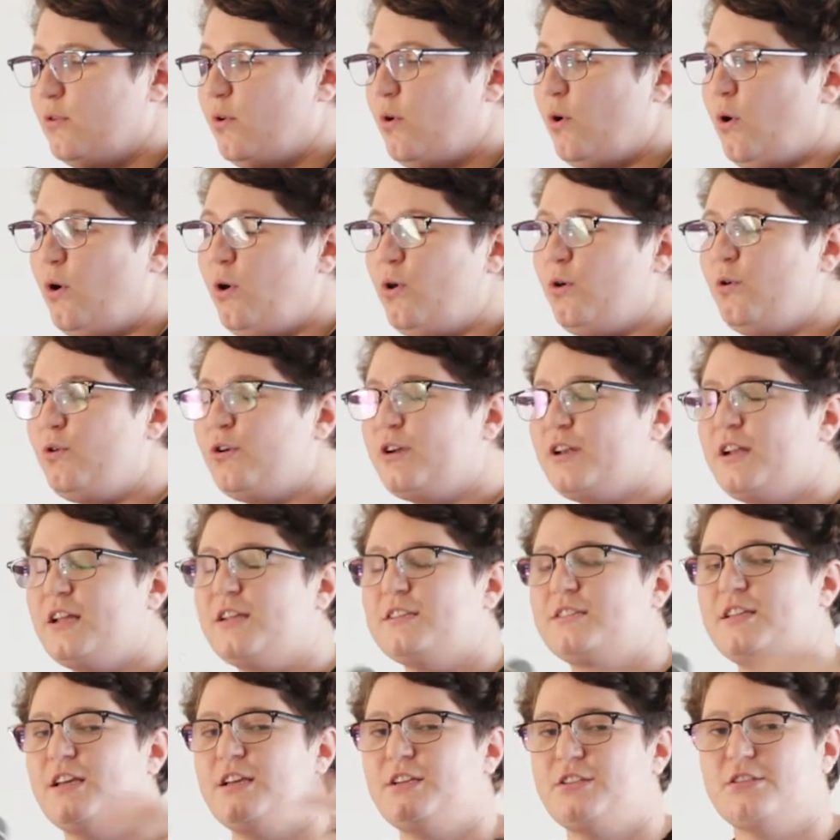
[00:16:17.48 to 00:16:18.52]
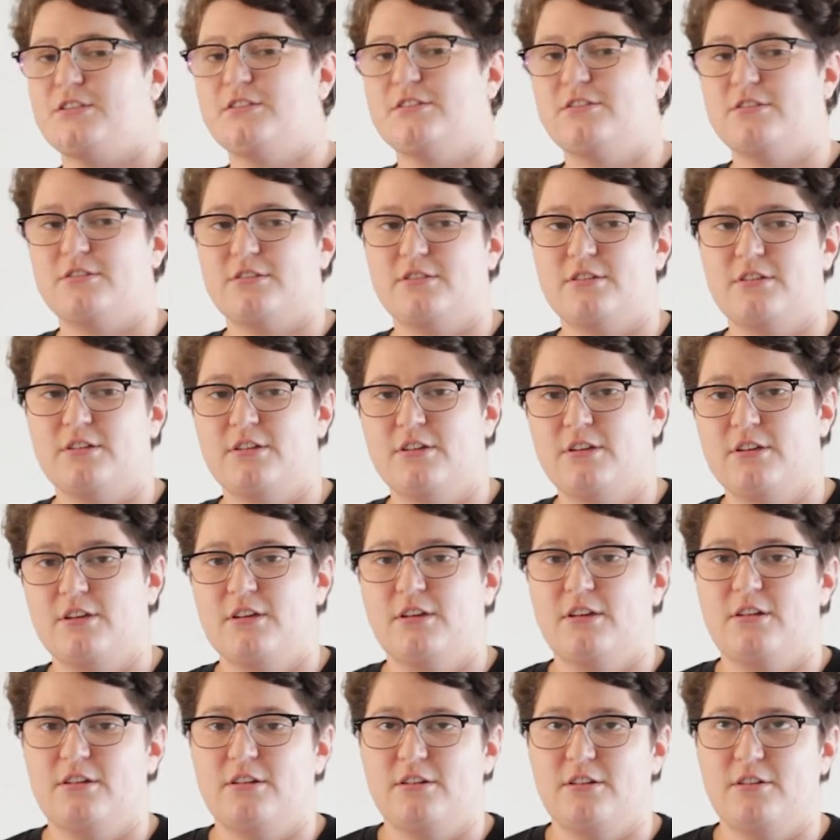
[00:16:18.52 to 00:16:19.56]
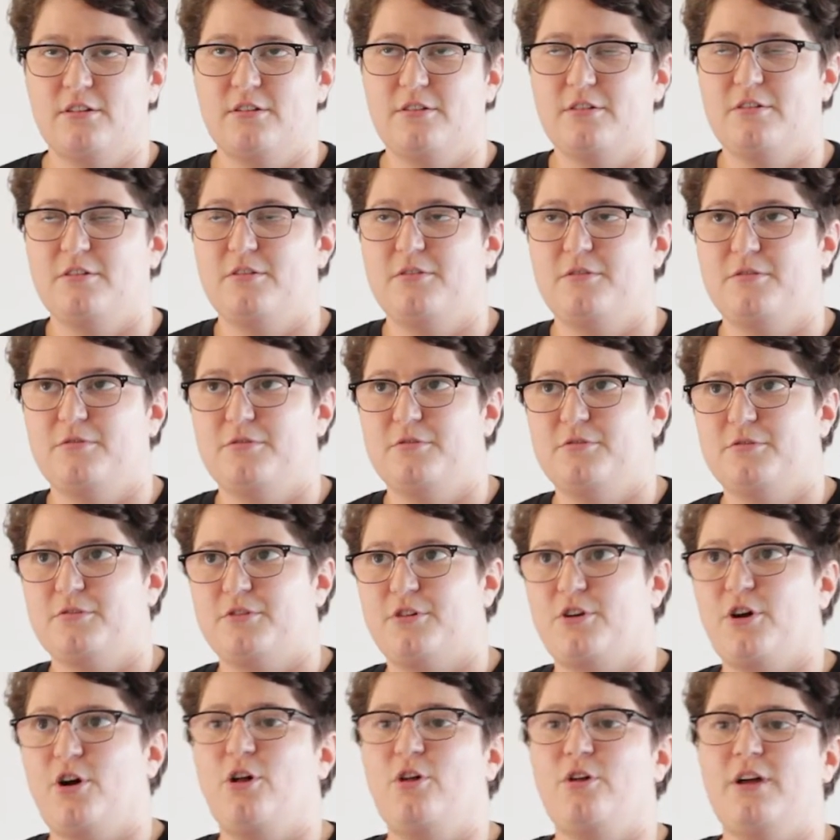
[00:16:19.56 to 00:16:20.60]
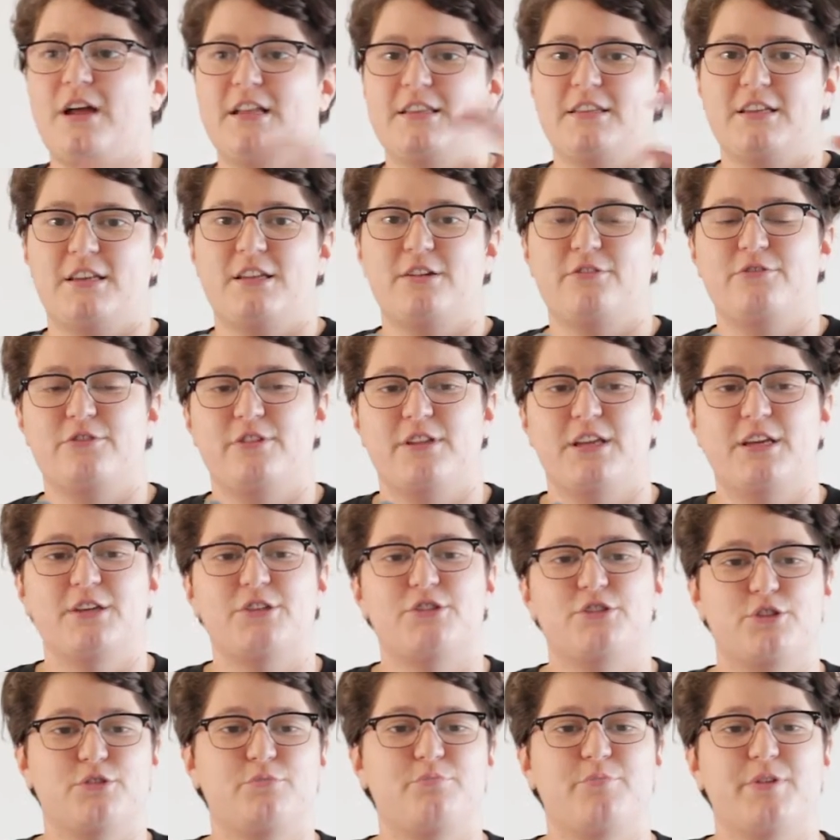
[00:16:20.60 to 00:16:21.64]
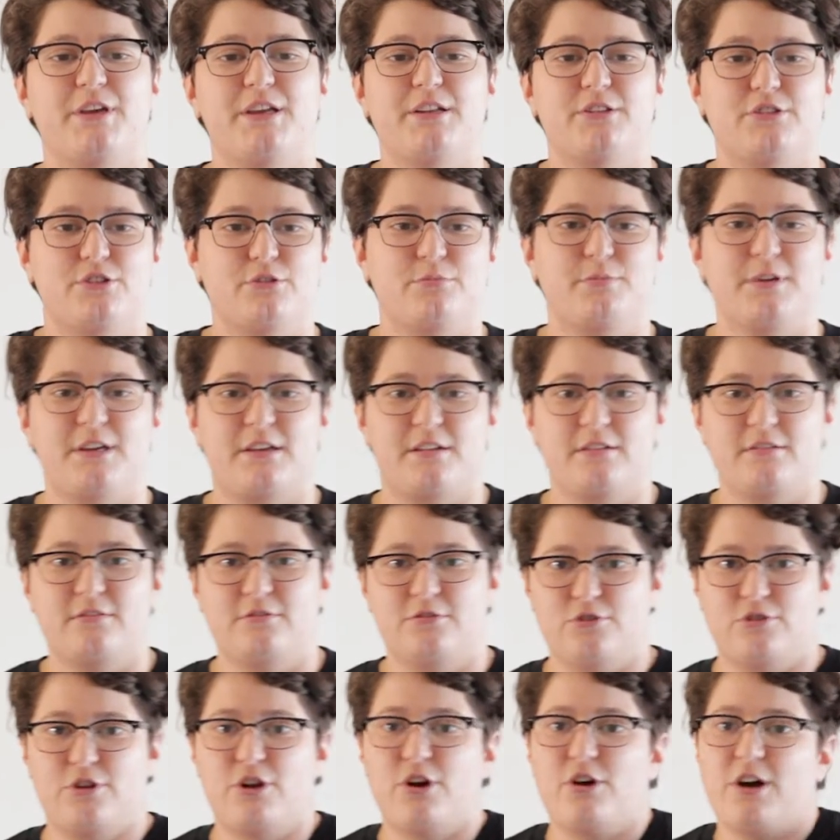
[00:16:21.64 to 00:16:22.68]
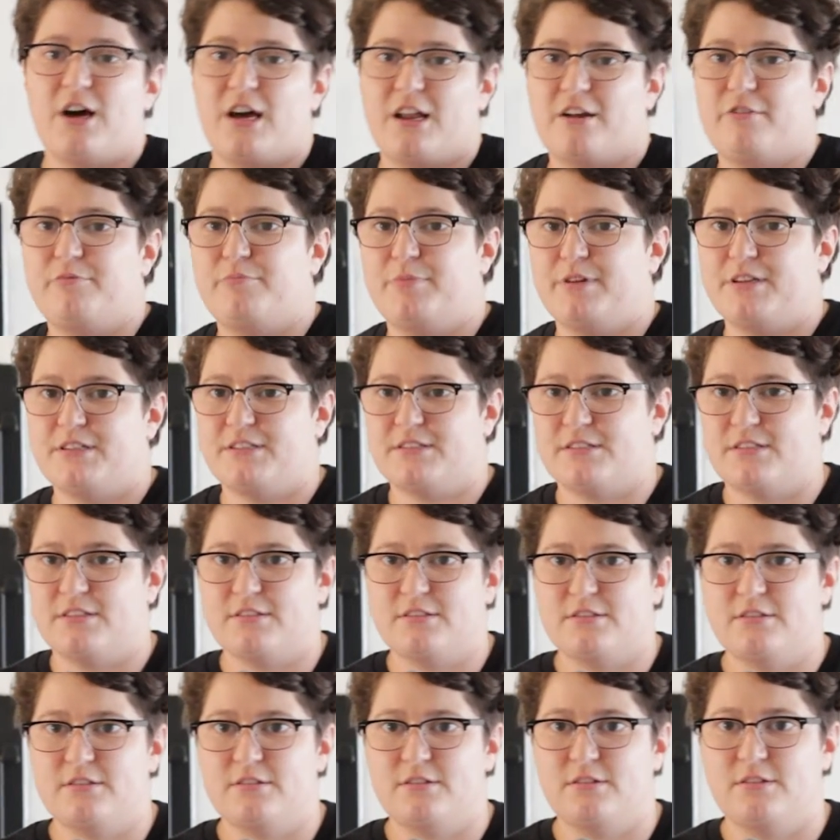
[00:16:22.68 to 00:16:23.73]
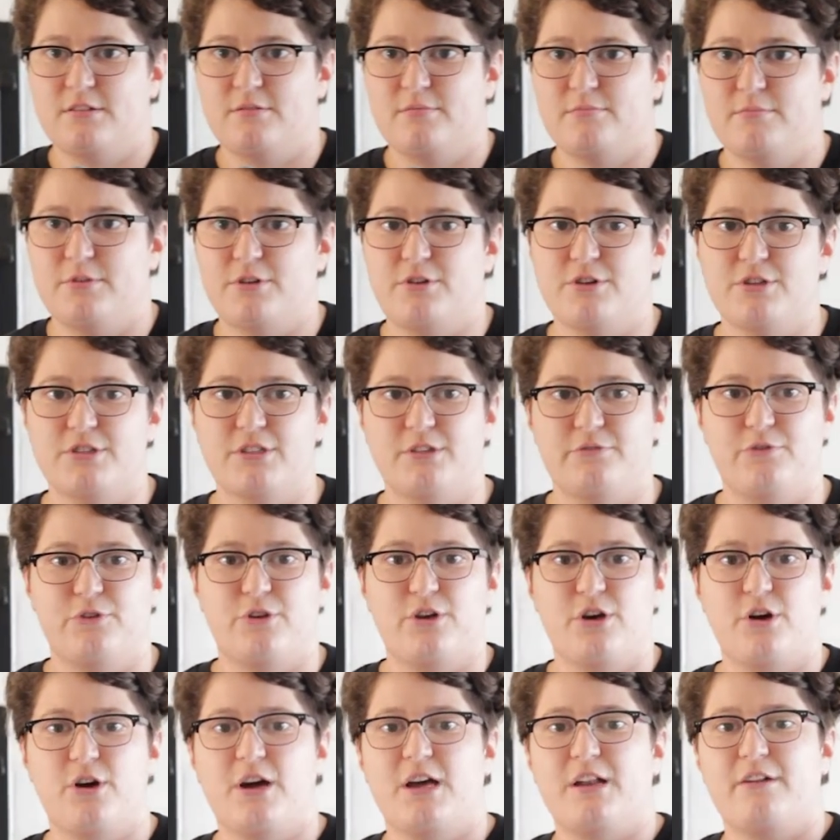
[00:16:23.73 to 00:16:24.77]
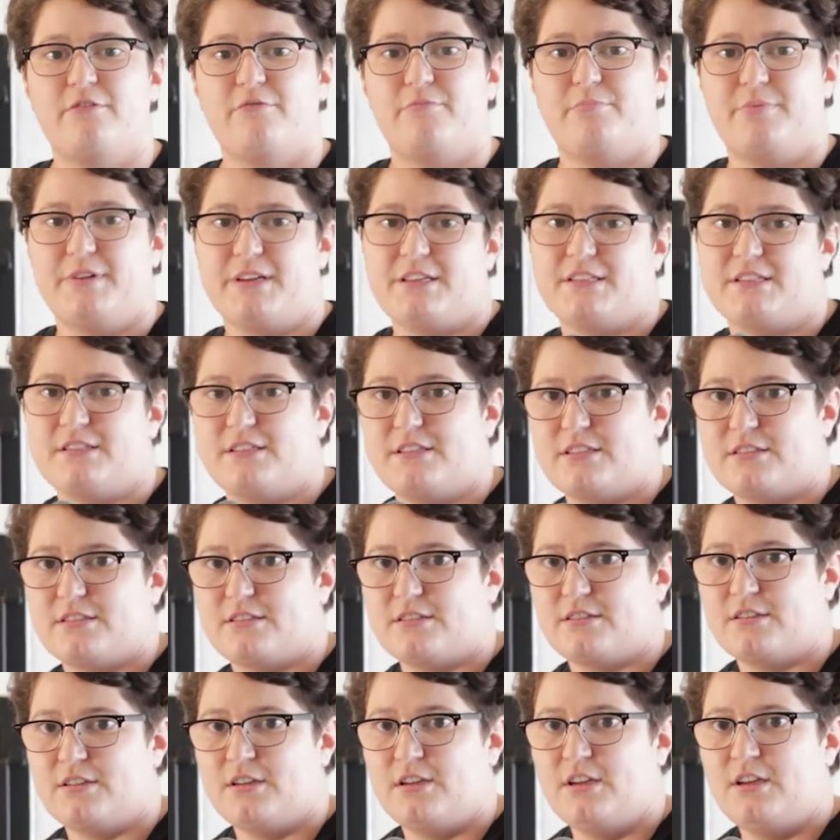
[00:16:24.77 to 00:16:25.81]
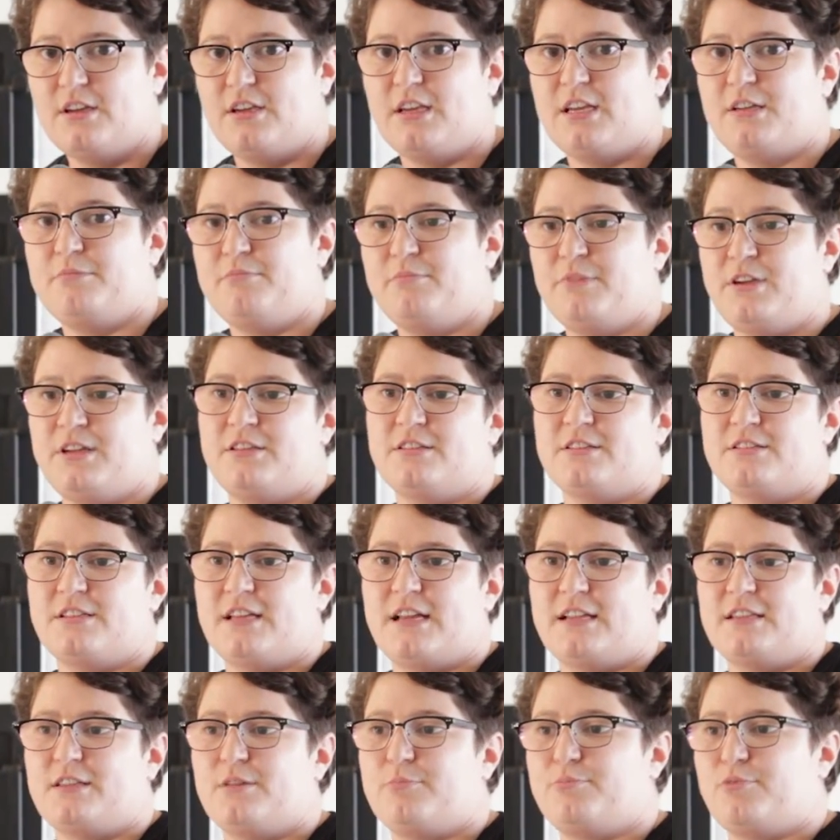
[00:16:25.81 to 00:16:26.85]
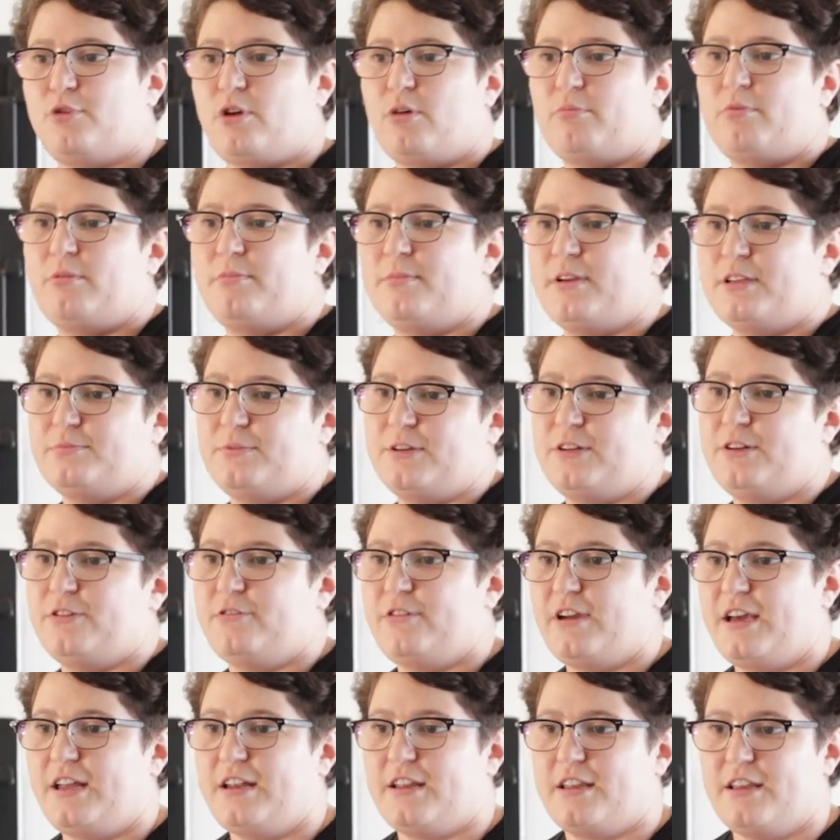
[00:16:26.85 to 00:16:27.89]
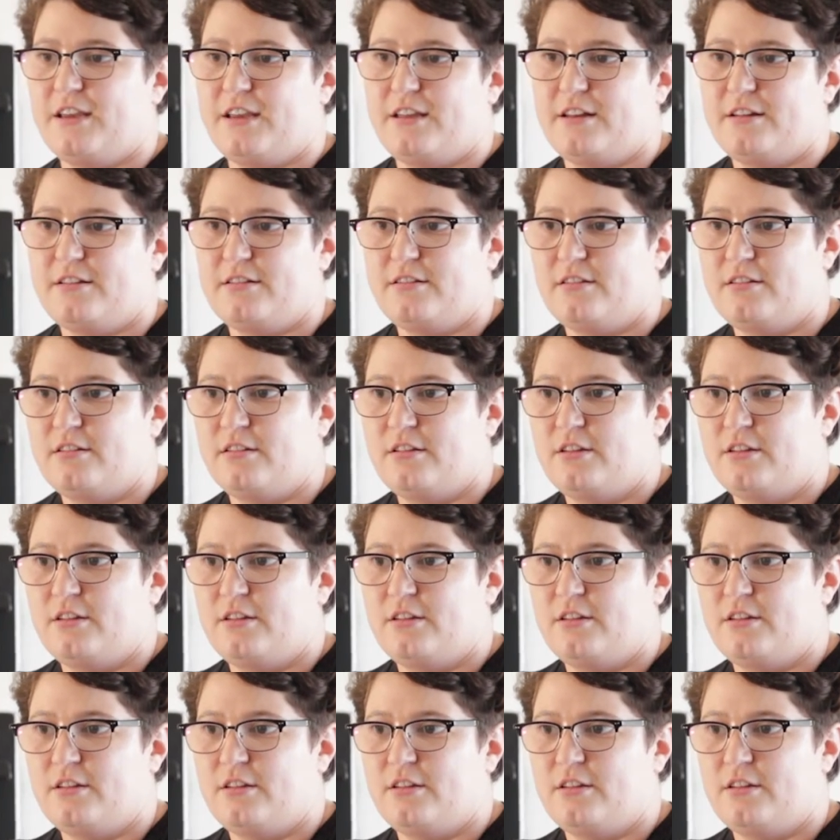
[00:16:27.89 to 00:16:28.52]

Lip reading: all organizations' goal at the end of the day should be to go out of business. Because if you go out of business, it means that the problem has been eradicated.